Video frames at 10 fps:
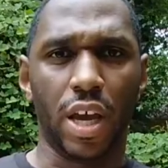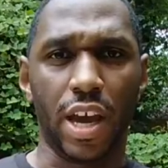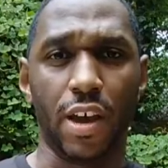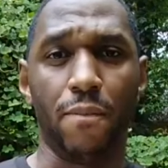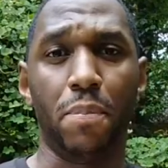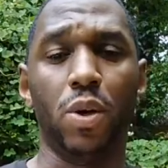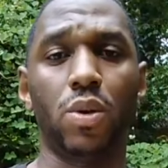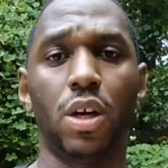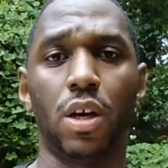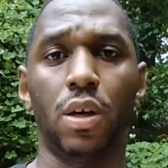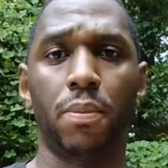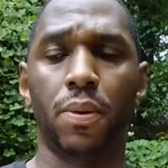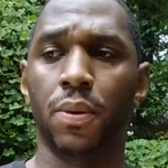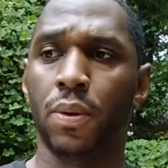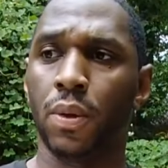have built up
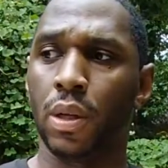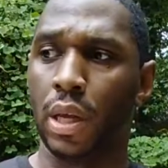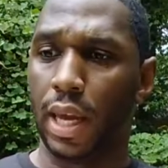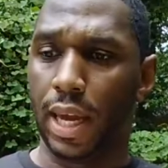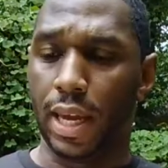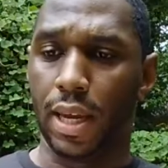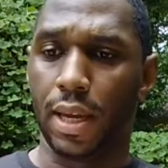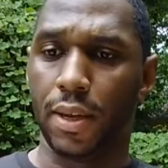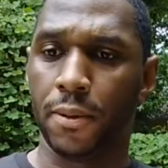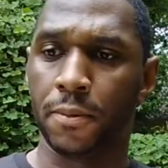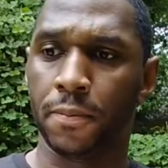a